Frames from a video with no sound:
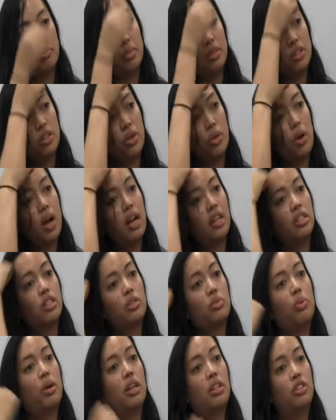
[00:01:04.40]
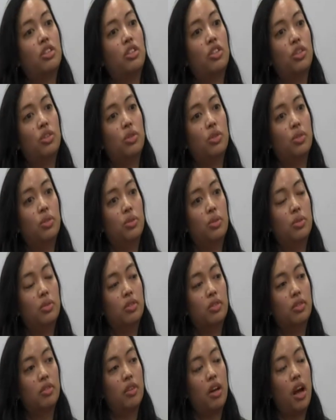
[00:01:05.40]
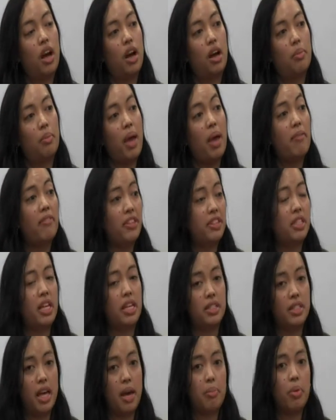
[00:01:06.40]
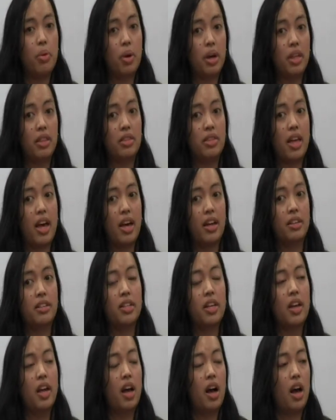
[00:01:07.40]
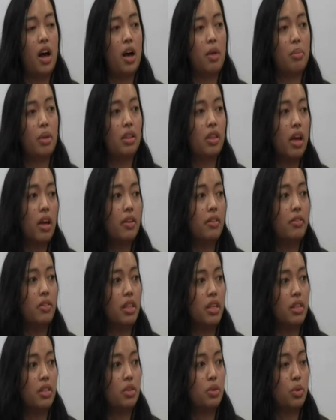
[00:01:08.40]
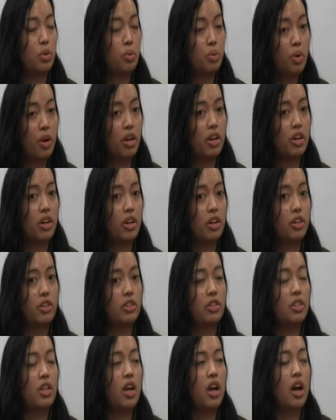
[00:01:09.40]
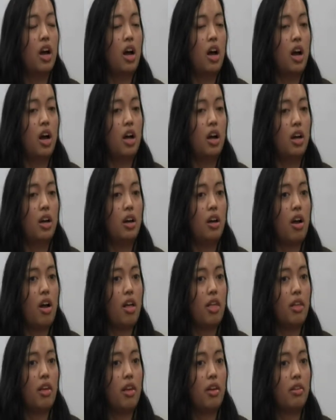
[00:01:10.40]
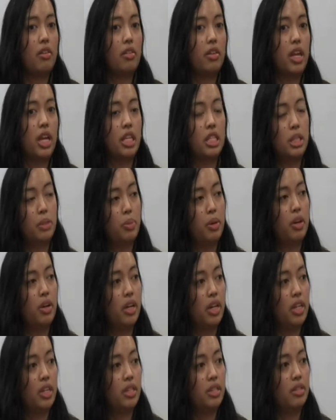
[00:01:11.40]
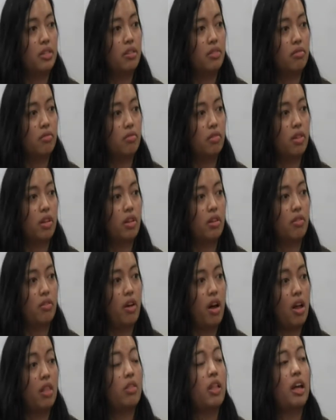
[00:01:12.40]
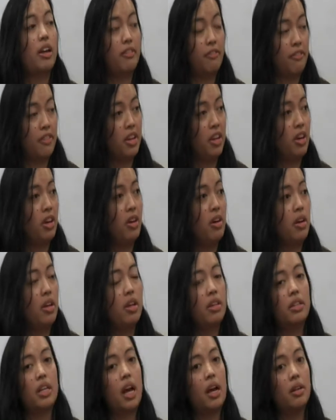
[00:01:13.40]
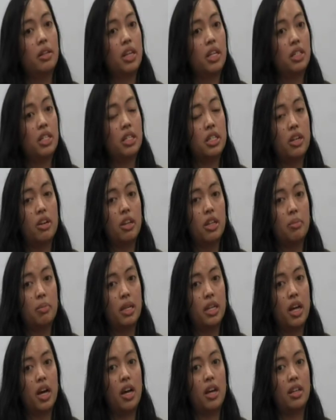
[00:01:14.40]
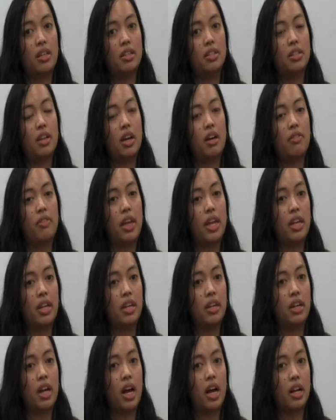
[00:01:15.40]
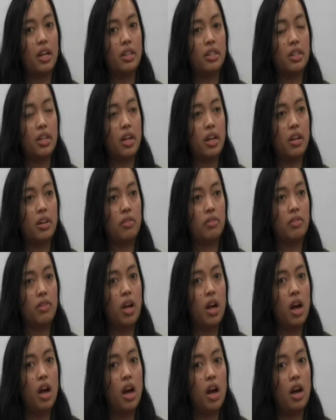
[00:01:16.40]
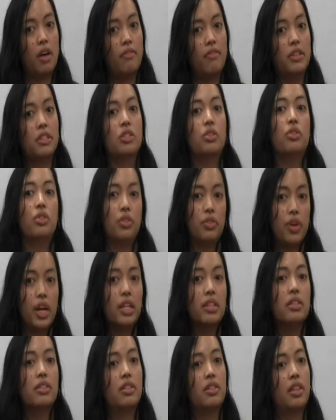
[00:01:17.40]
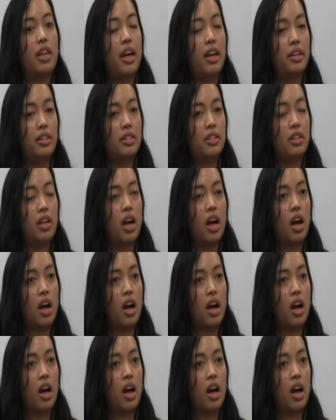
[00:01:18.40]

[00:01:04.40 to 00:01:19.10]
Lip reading: So I just want to emphasize that point that a lot of these workers experience a lot of fear, not necessarily because of any kind of physical threats that